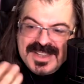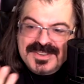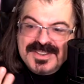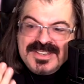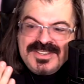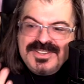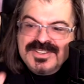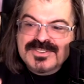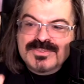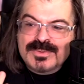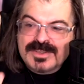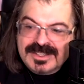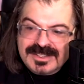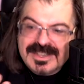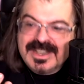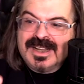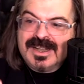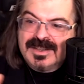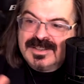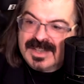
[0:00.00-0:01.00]
think this is
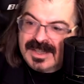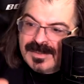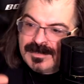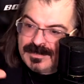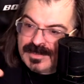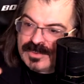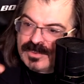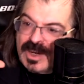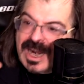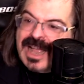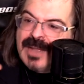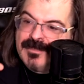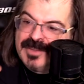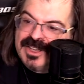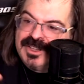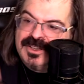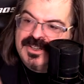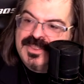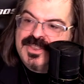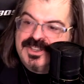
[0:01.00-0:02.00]
really a
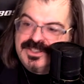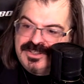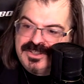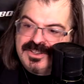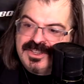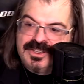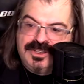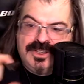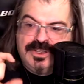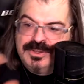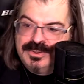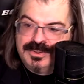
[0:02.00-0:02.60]
barometer that you can